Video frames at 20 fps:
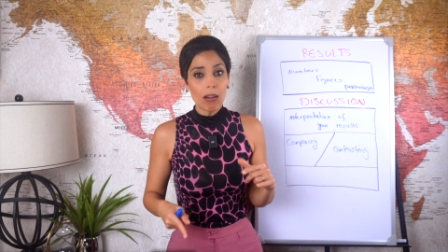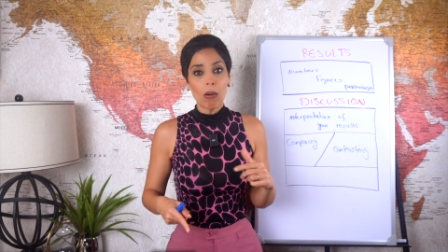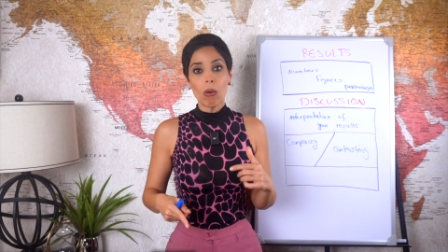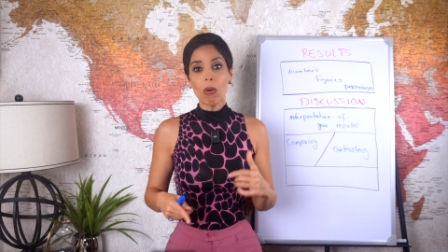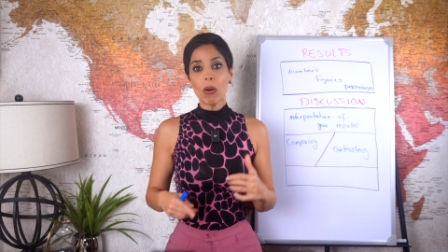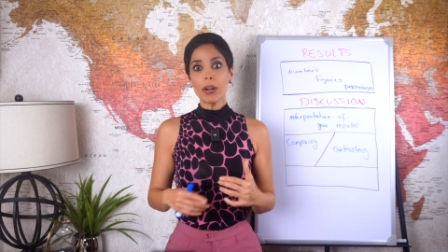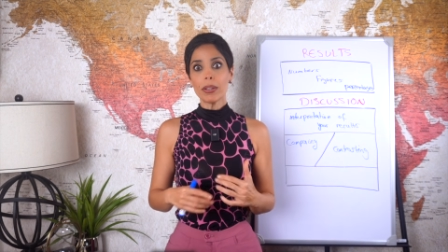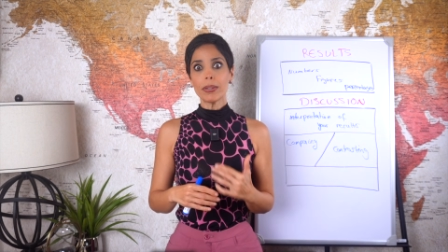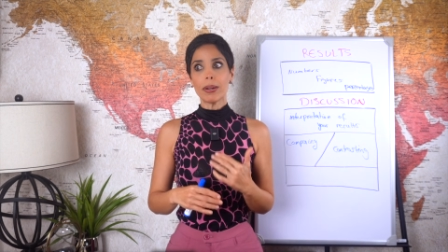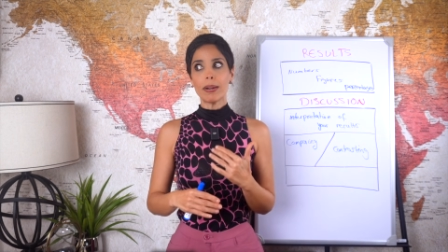
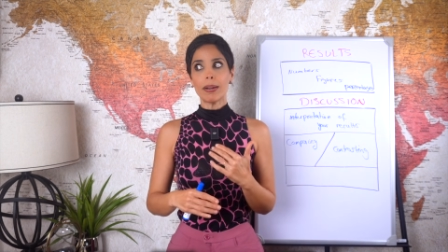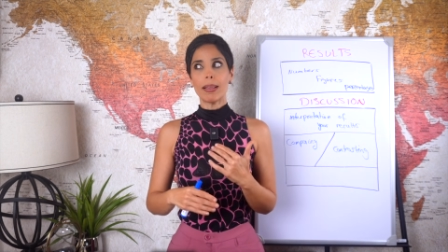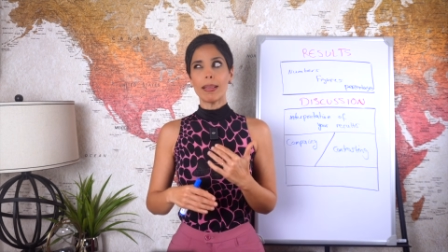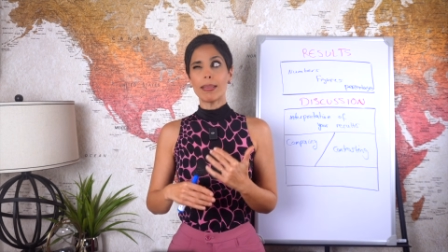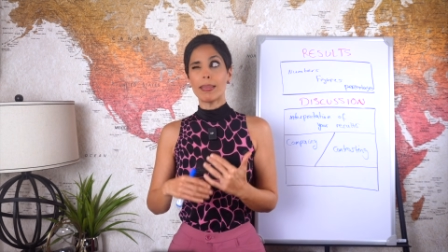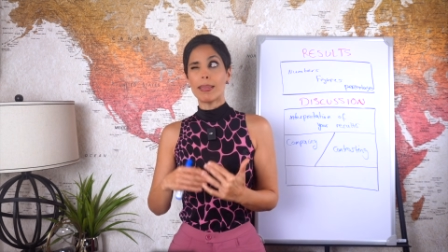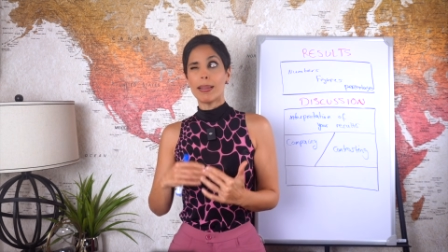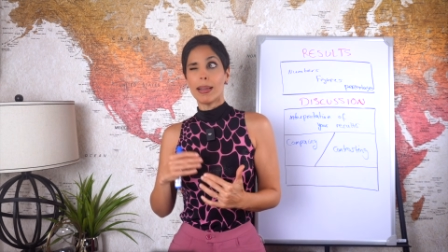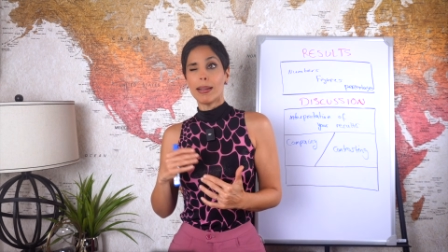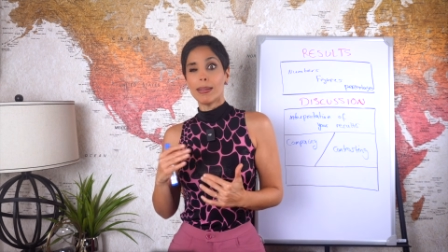or you're
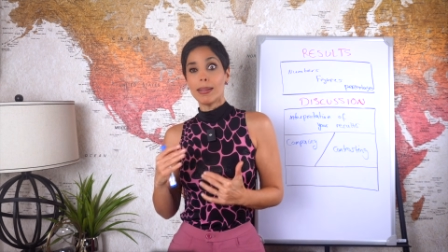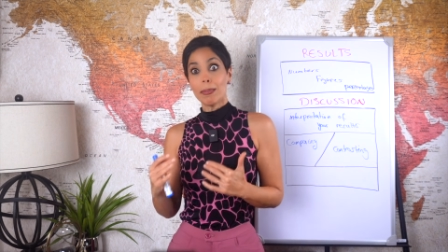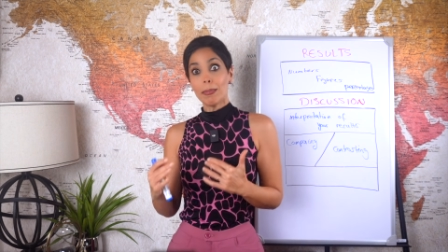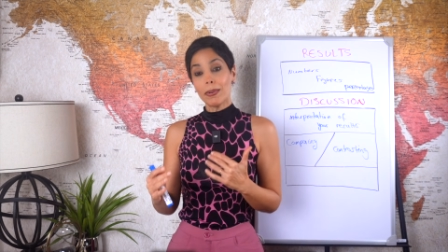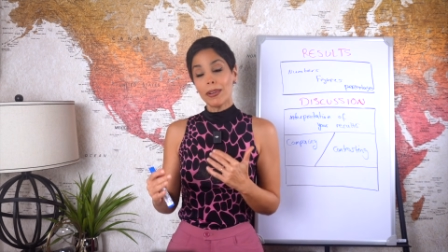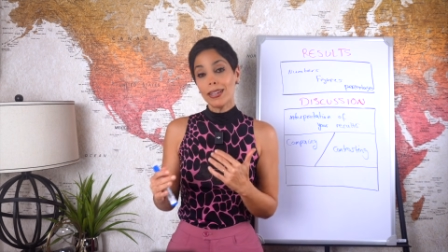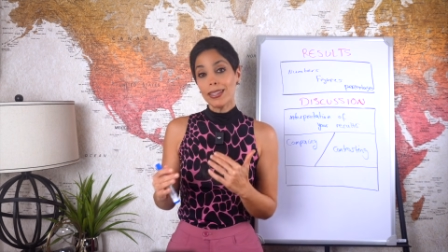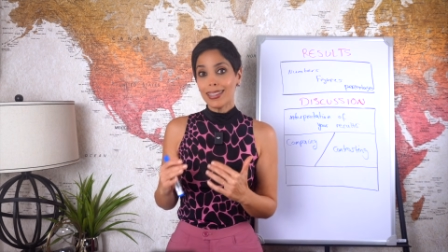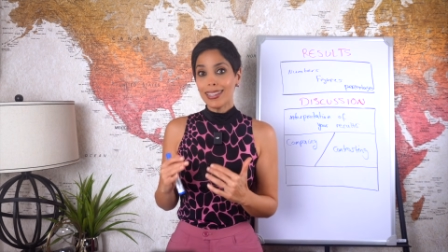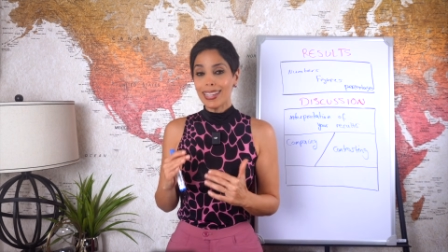
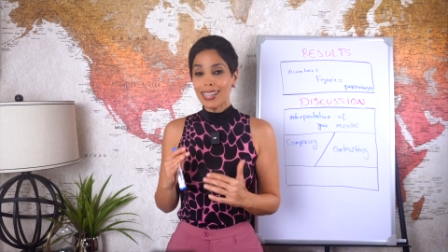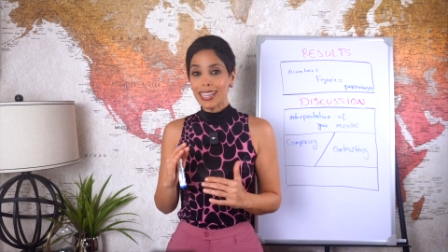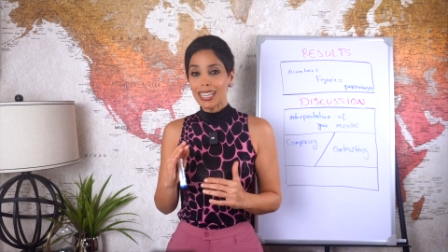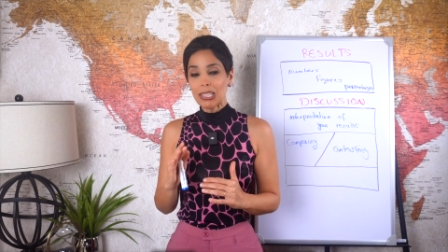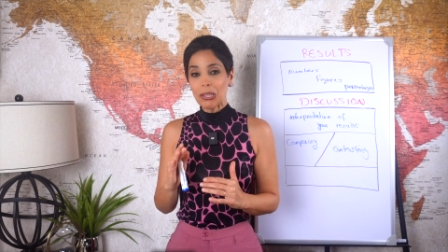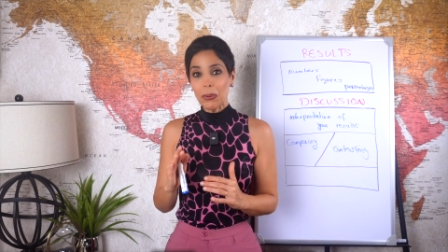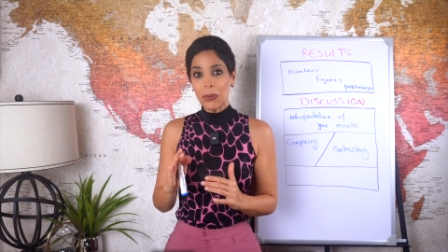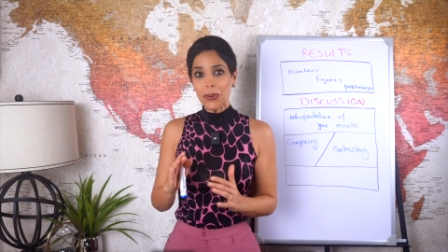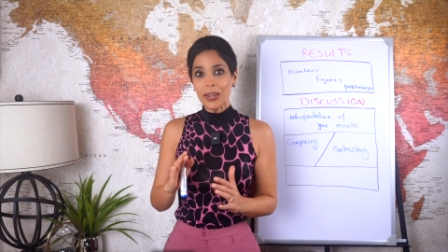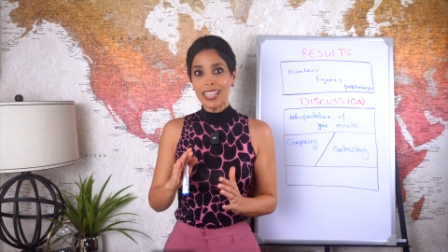deliberately
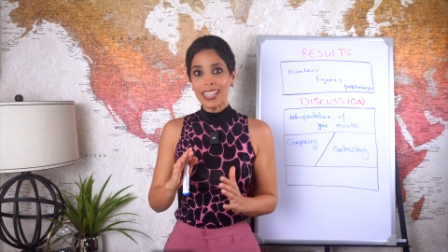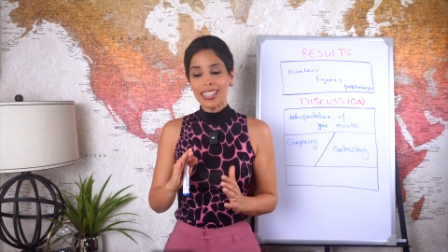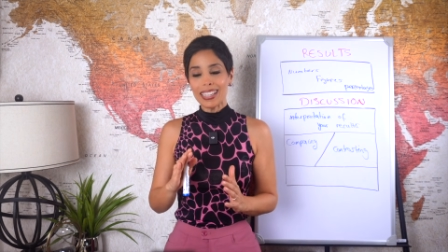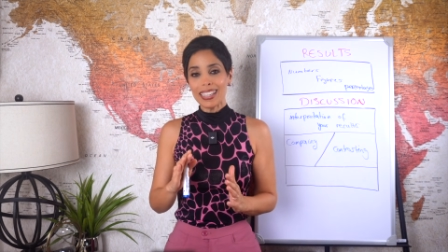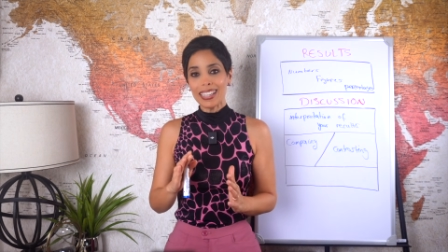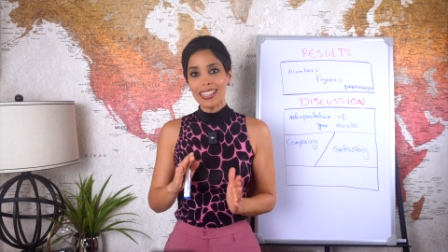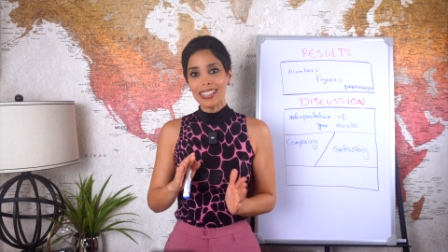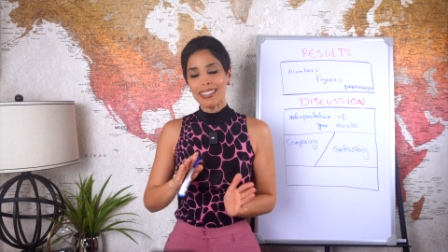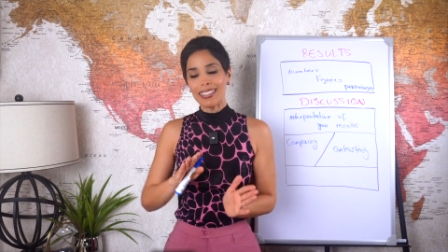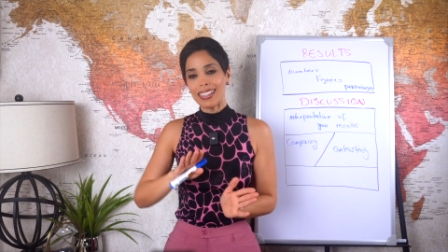
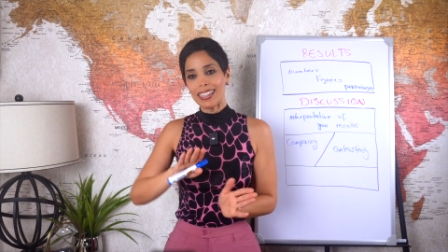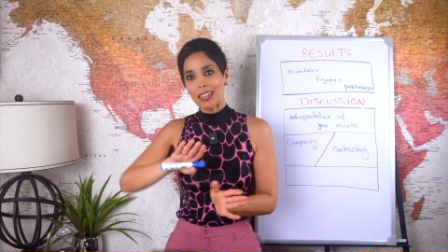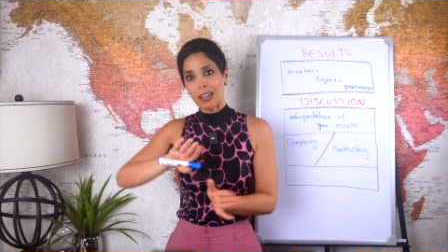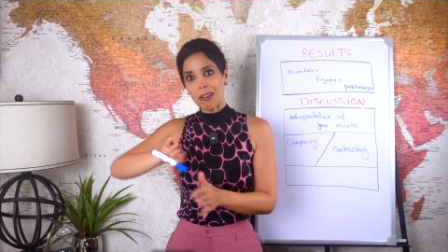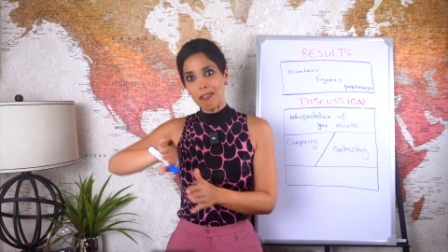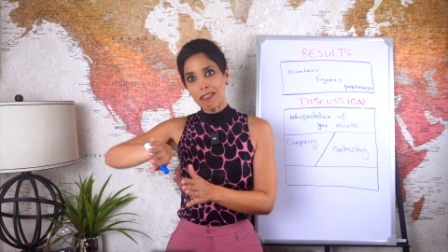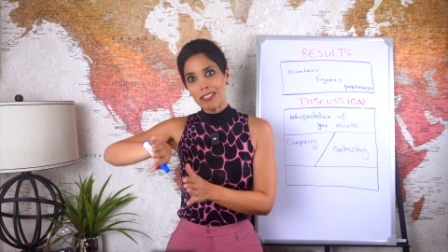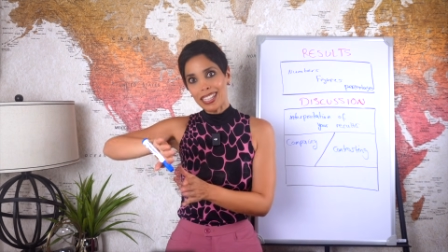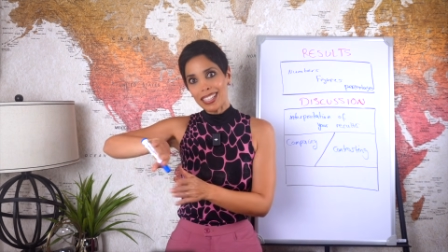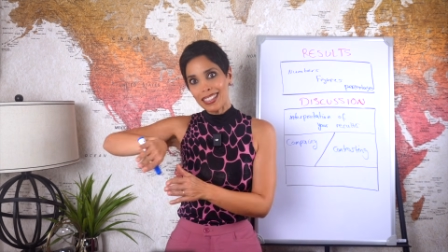ignoring the
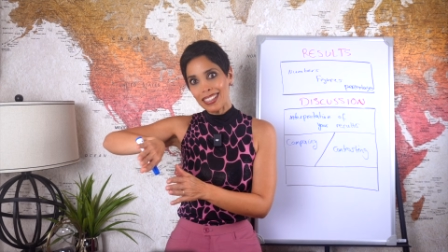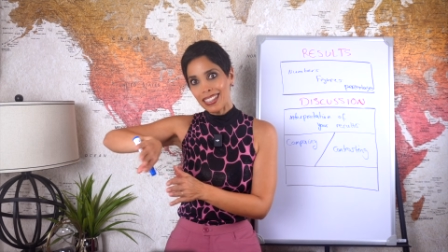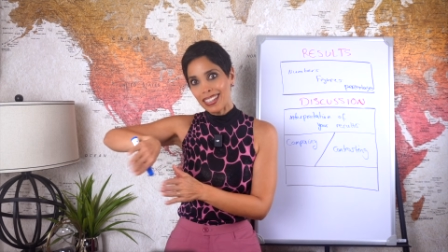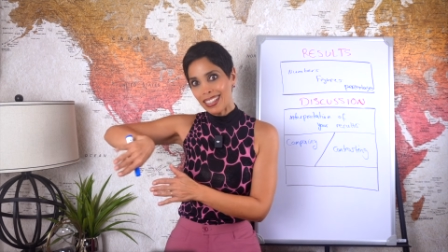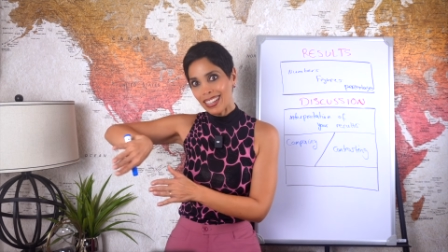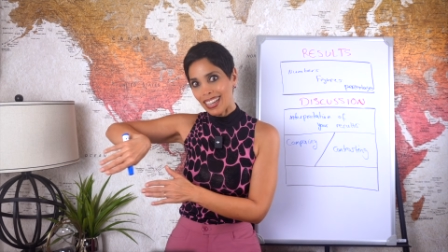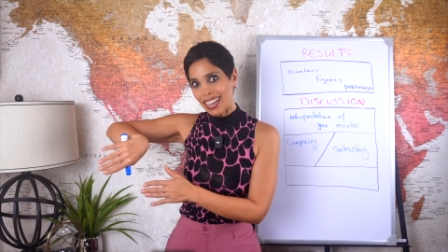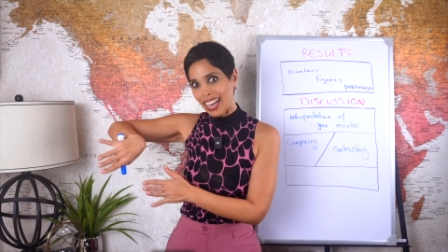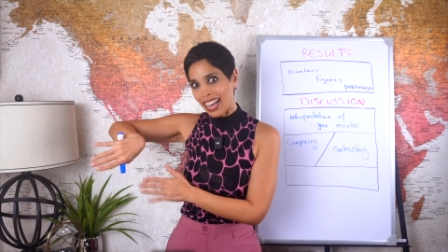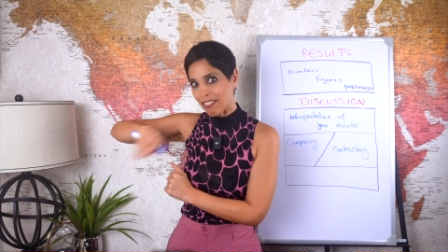
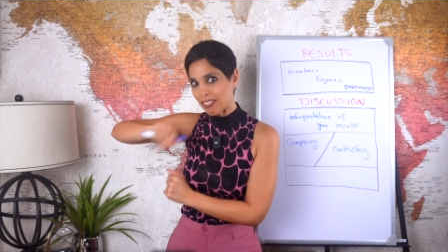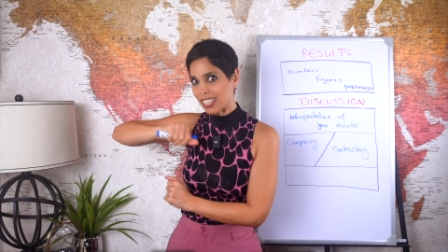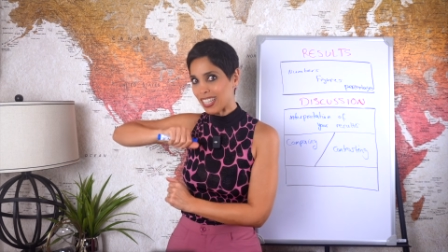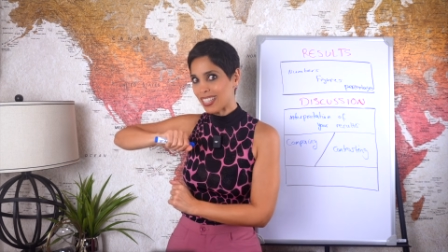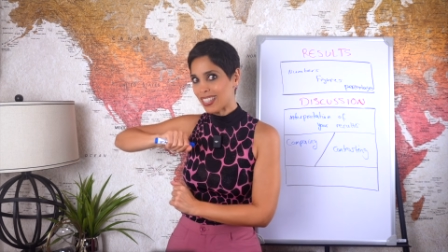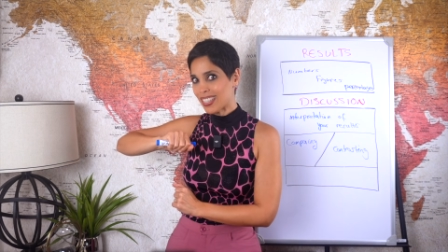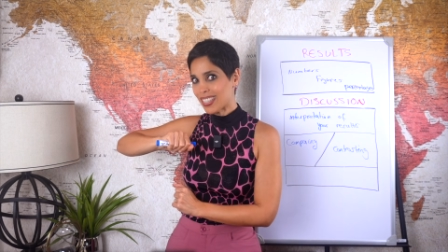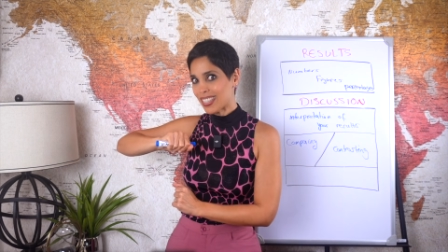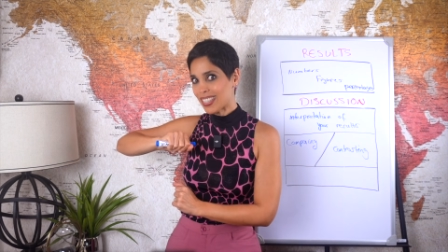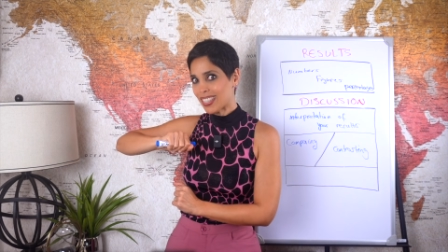conflicting
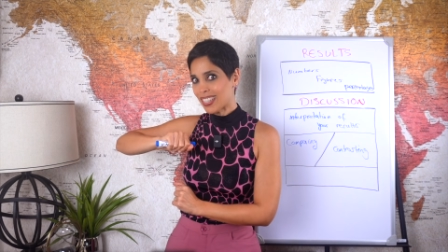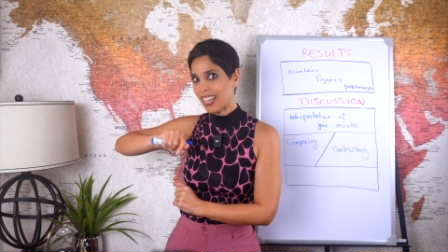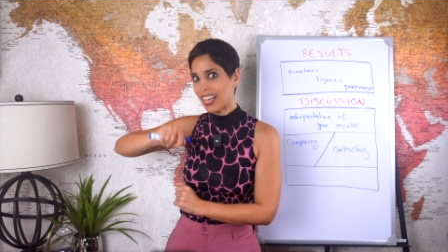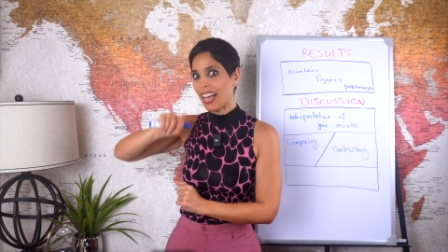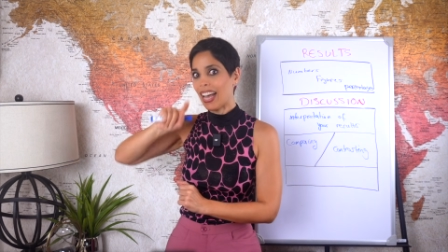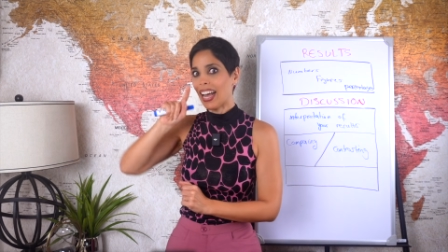evidence.